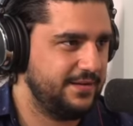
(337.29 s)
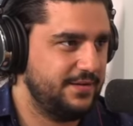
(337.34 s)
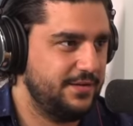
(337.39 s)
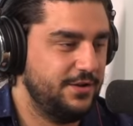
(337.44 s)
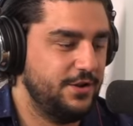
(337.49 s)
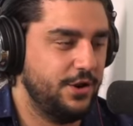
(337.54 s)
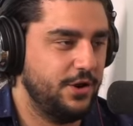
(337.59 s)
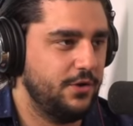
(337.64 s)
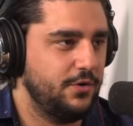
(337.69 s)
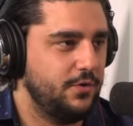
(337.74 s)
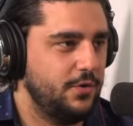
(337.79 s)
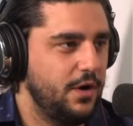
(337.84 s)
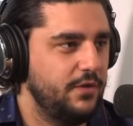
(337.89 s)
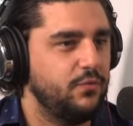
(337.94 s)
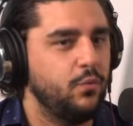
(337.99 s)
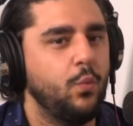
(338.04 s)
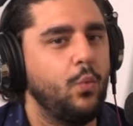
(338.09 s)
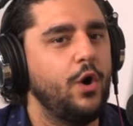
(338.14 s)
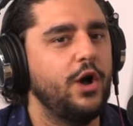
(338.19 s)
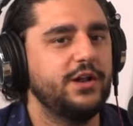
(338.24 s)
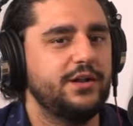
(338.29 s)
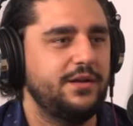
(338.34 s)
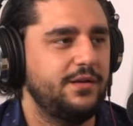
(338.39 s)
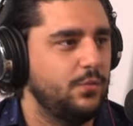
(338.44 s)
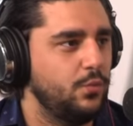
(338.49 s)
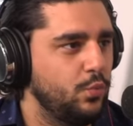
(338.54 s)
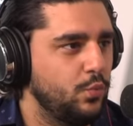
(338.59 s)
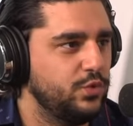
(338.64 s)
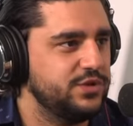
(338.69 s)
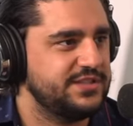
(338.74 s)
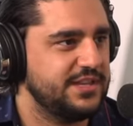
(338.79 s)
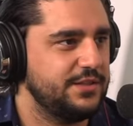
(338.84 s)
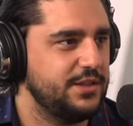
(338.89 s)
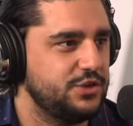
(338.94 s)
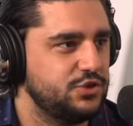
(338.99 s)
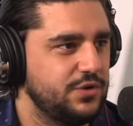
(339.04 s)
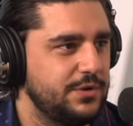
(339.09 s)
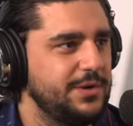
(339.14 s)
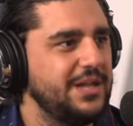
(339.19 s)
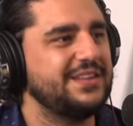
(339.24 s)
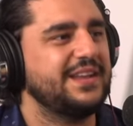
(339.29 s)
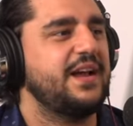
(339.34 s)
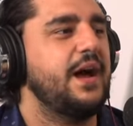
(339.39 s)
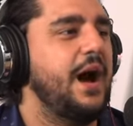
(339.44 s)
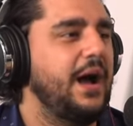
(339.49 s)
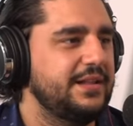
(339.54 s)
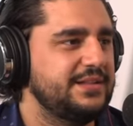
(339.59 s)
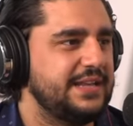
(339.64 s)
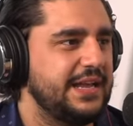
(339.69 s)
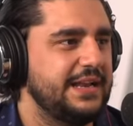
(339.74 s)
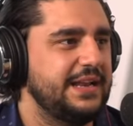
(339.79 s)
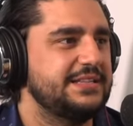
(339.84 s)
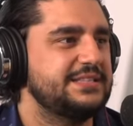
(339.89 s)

you know of what was in the dream, not the content.